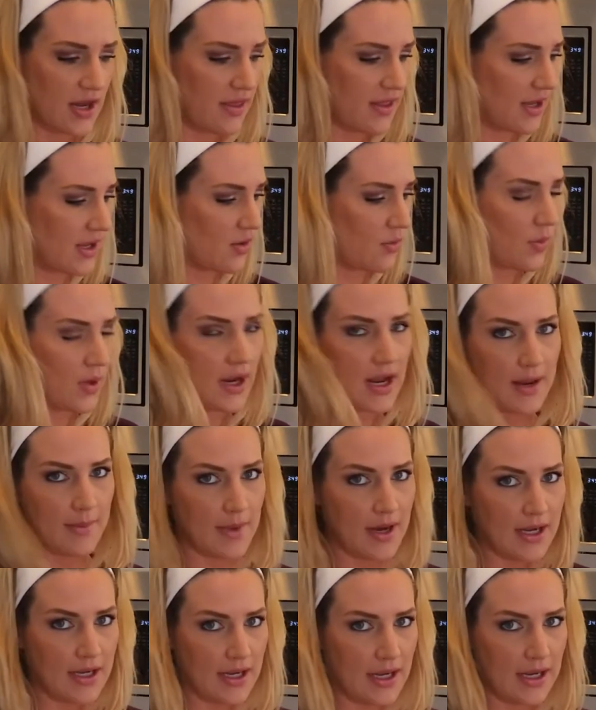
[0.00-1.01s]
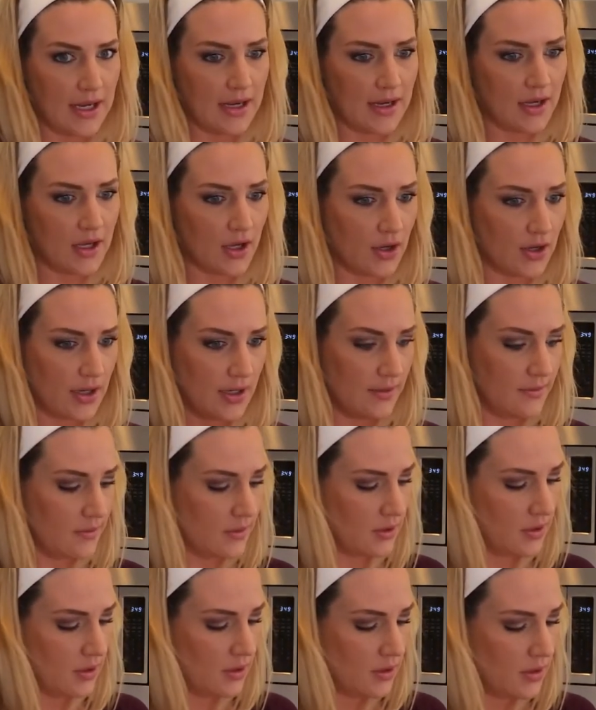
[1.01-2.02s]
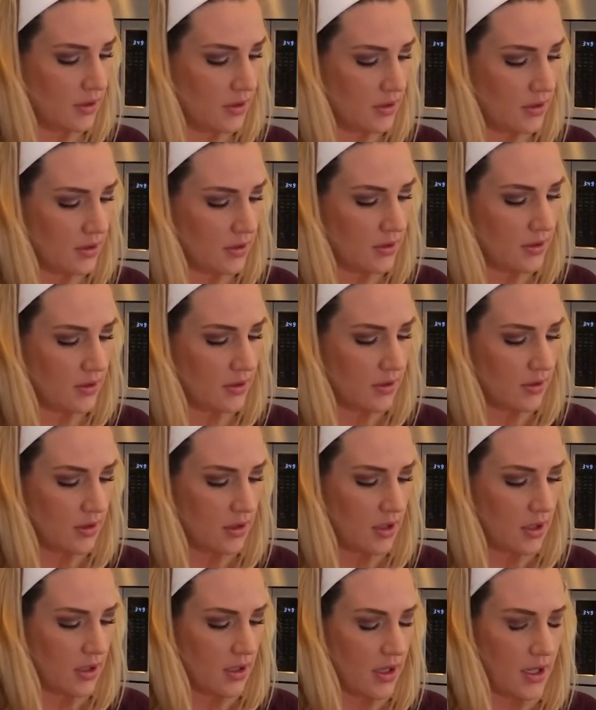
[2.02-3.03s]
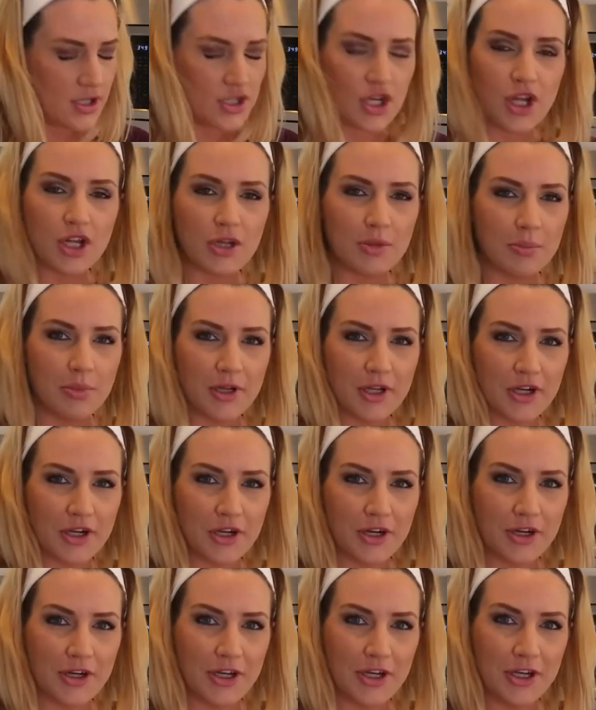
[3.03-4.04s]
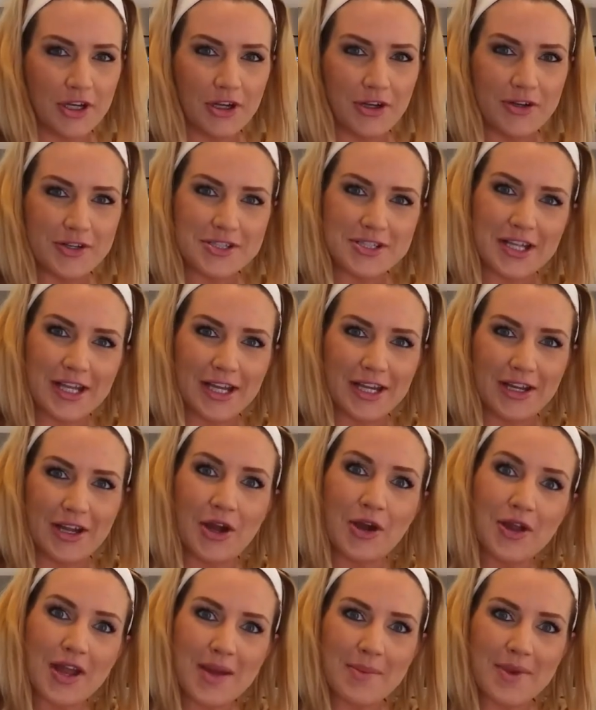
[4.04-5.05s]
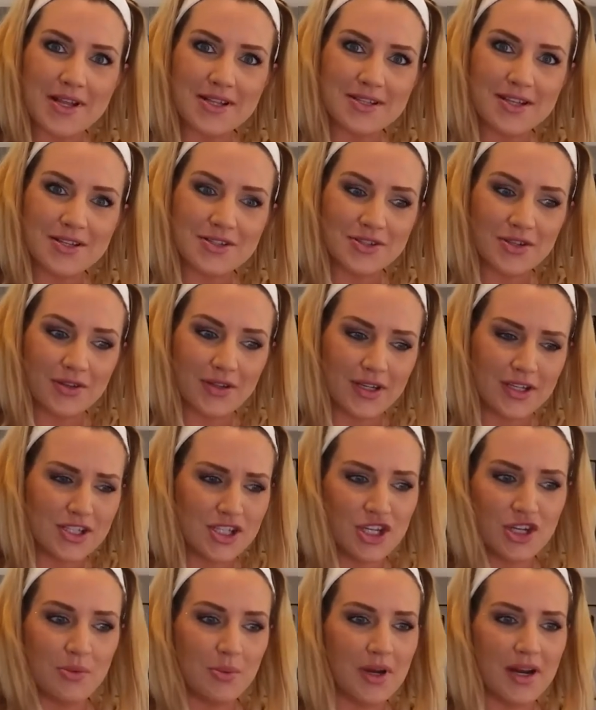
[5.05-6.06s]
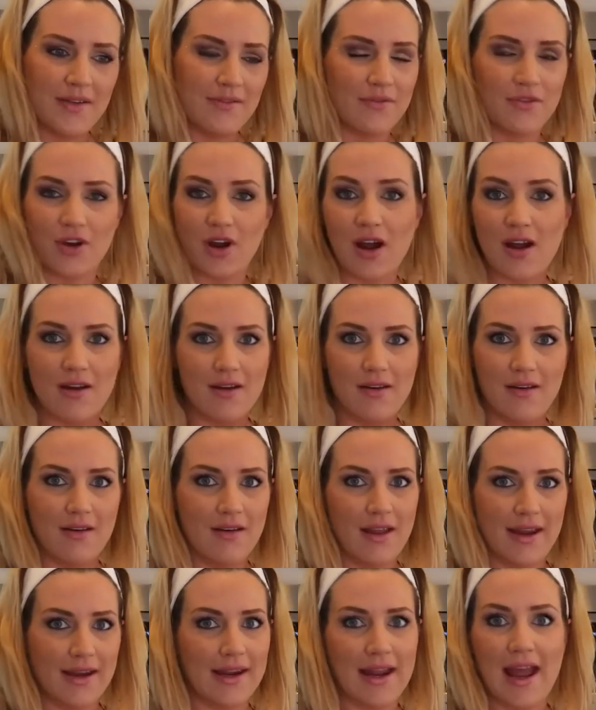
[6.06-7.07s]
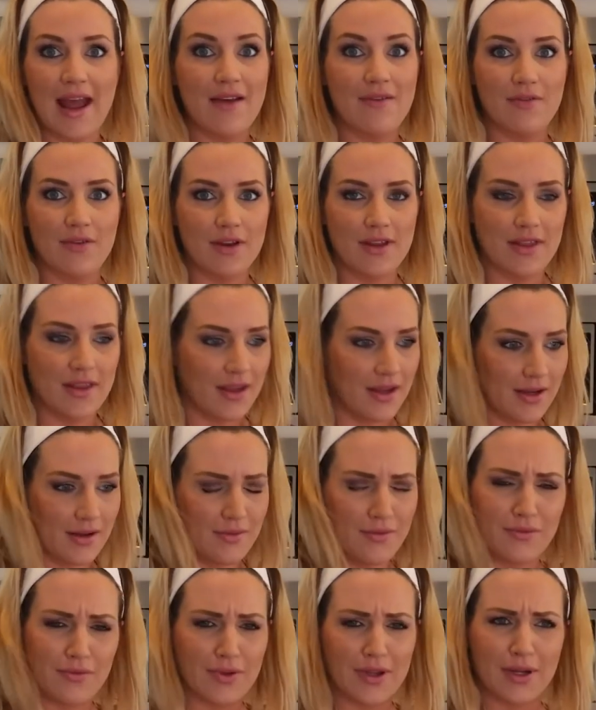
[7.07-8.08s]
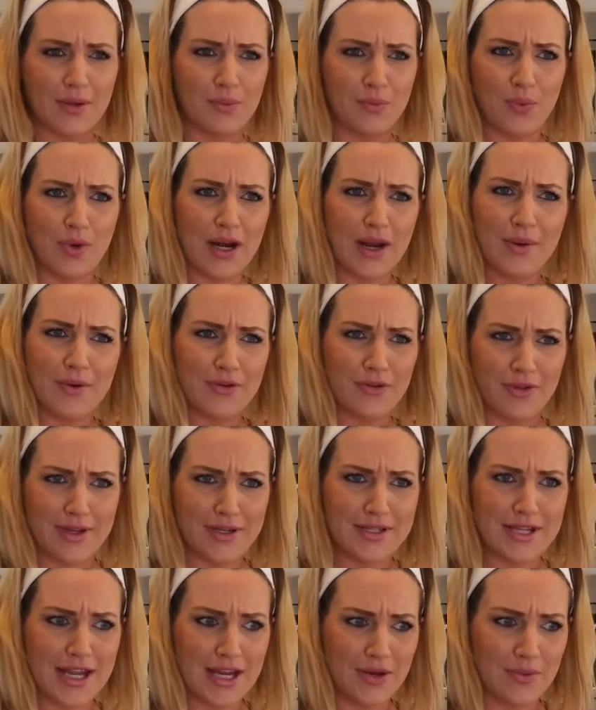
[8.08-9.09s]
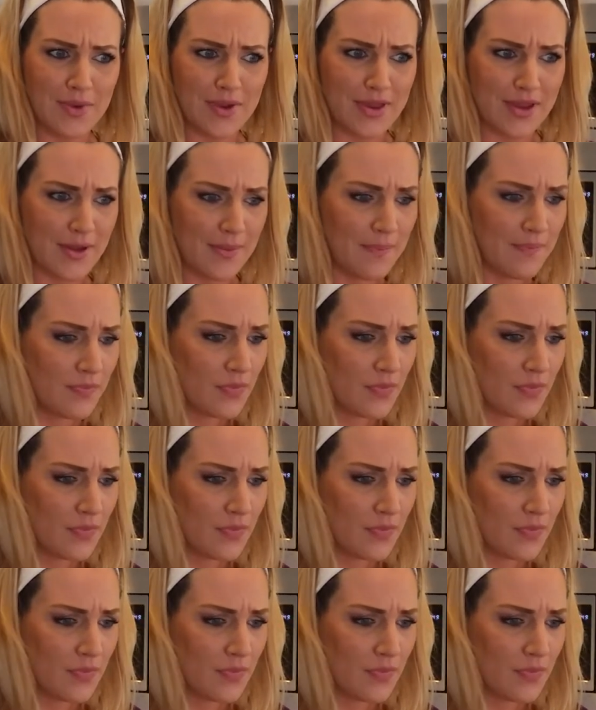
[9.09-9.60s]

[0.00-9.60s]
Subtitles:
of what I might need in here, and it's all a blur, you know? It's like, oh yeah, my son's only 2, but I've forgotten like everything. It's like what I would really take with him.